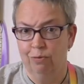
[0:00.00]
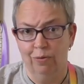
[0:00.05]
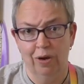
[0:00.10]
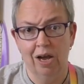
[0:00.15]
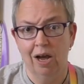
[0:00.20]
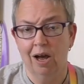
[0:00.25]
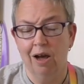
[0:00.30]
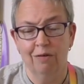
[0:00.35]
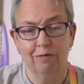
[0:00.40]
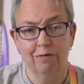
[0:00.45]
We're
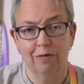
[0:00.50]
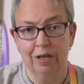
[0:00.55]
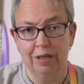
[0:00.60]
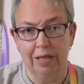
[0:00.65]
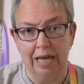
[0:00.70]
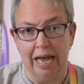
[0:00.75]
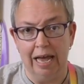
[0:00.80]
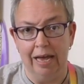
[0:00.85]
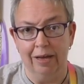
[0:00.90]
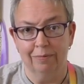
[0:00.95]
halfway
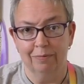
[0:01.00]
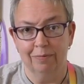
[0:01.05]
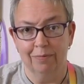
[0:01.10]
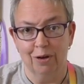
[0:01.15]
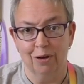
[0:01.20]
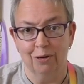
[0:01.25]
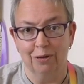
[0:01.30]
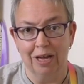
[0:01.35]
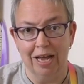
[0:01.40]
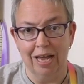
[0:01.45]
there,
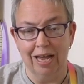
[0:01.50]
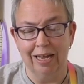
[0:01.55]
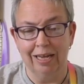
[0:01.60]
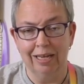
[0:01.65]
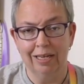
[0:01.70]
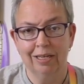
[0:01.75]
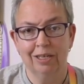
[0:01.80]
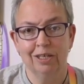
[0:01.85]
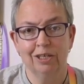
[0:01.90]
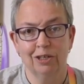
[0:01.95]
okay?